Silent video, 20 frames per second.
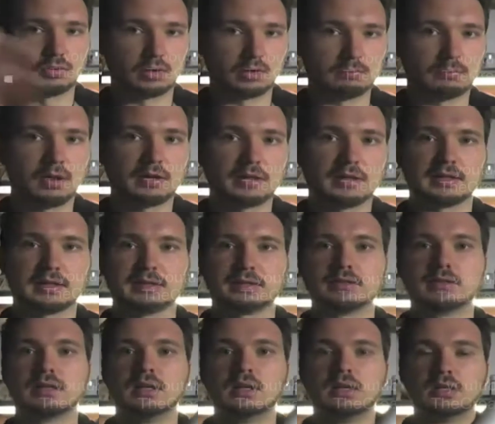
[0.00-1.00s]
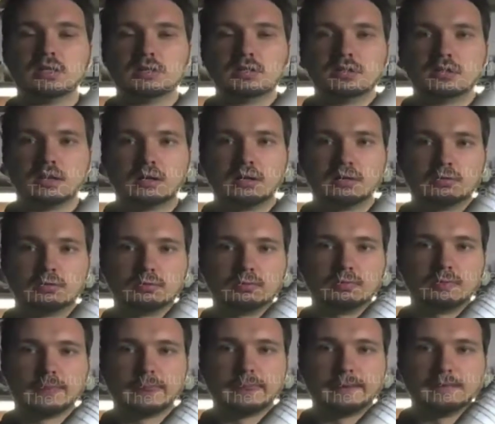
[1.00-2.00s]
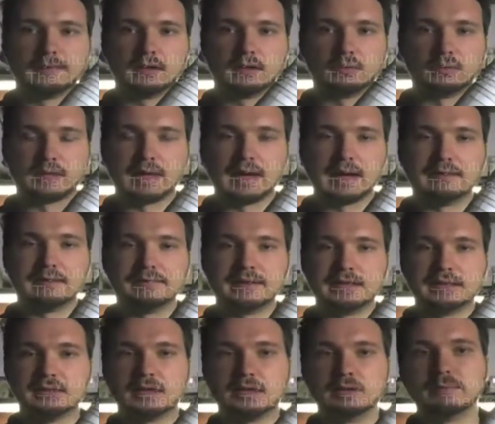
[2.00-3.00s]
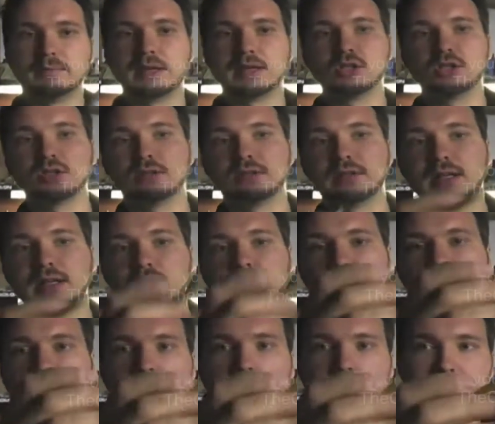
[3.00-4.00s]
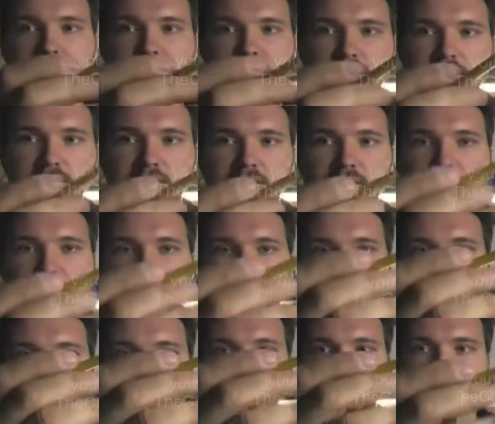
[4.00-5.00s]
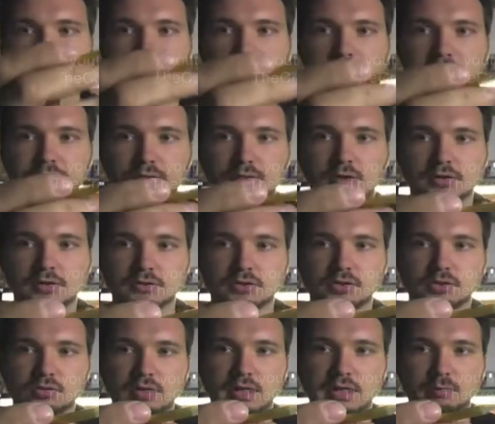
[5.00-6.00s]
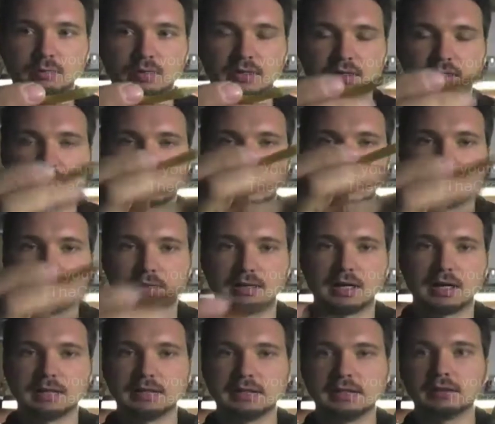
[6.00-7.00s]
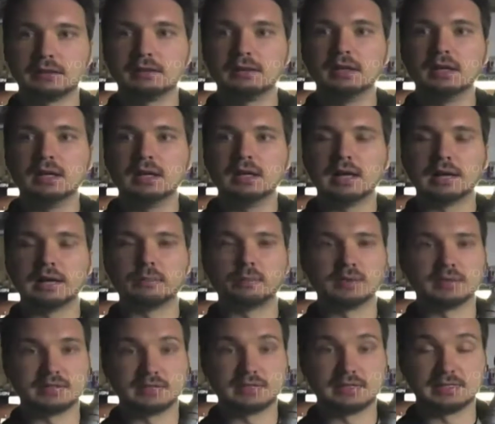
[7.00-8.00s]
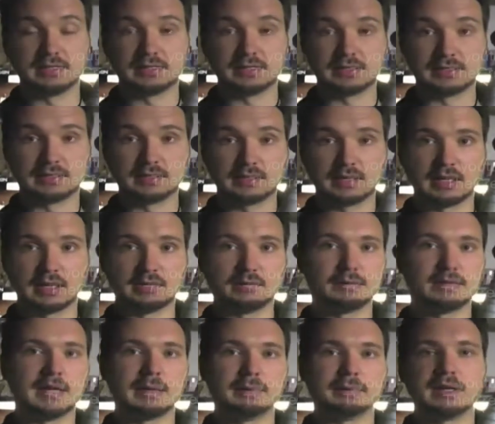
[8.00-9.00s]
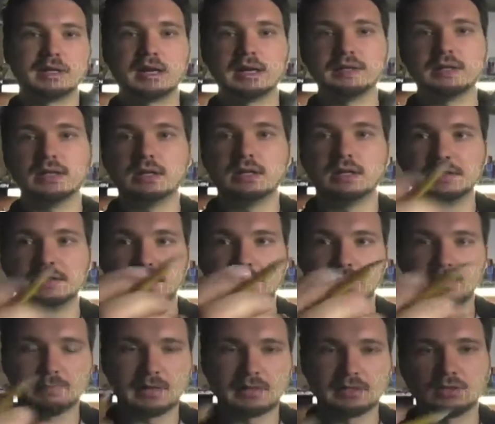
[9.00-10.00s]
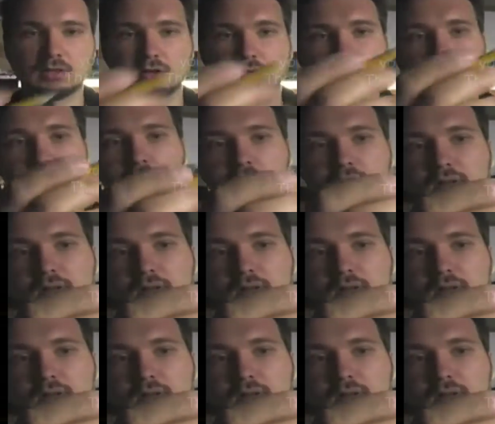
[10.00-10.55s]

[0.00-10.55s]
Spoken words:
markings. So when you have that done, make sure that your lines here are symmetrical, that they're all straight when you tape it on here. And once this is taped on, take a pencil or a marker